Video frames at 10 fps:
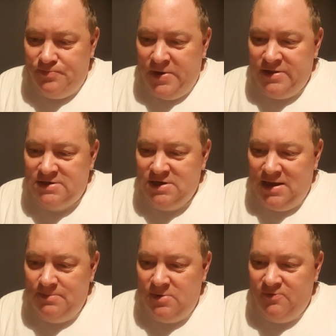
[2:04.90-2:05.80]
By the
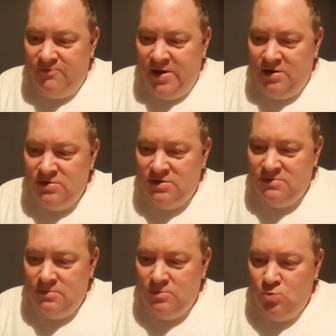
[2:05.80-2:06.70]
time round
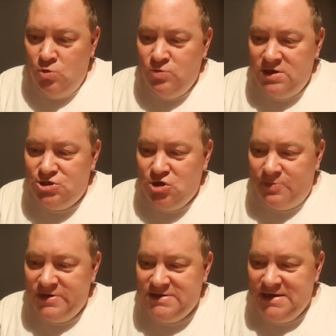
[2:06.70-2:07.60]
wounded
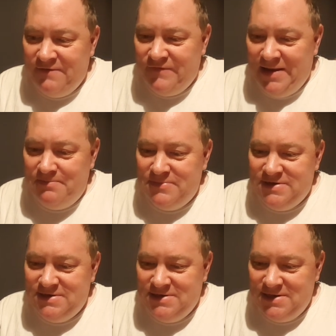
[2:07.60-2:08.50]
shoppers have
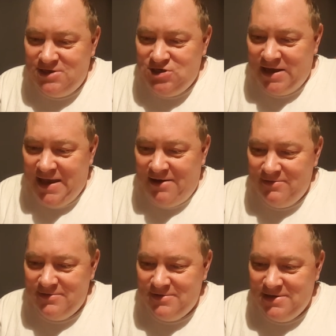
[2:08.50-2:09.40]
limped to the
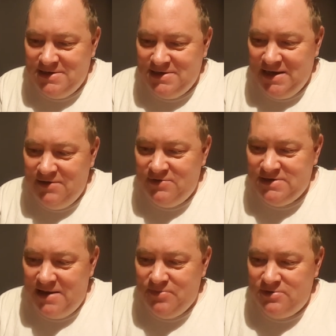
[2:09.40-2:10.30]
checkout, the scene
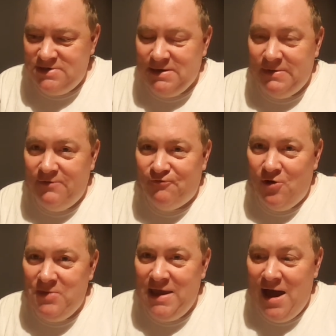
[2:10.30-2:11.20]
resembles something
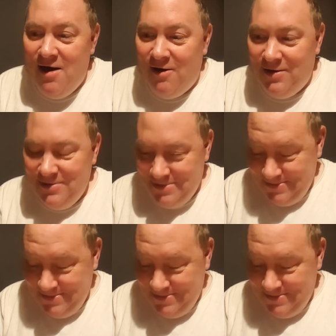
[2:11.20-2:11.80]
from ER.